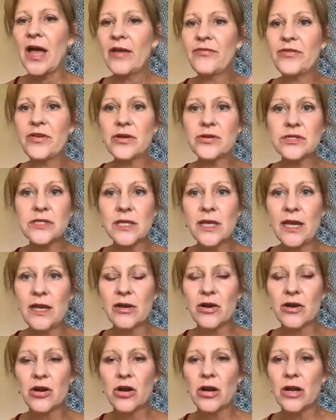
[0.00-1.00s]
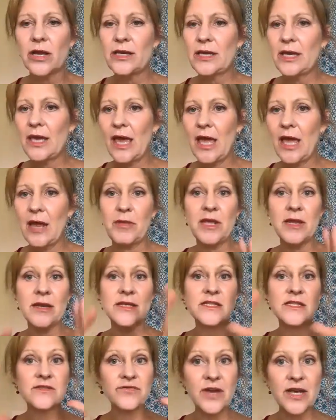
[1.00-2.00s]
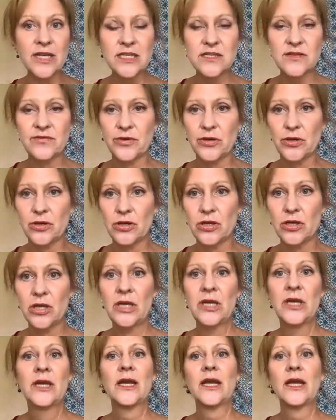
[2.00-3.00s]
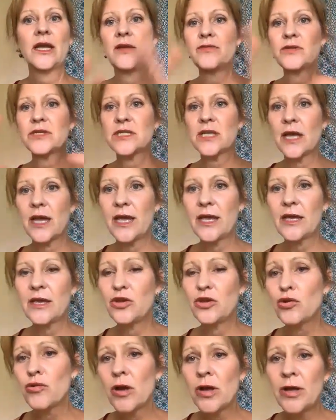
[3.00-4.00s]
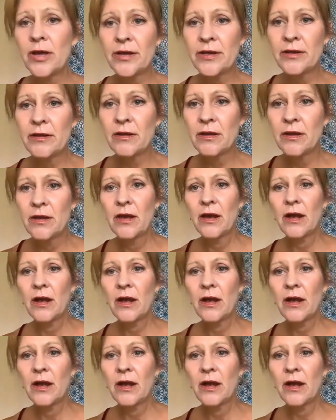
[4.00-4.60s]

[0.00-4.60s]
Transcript: years later, he had me in his festival and he was like, you're on,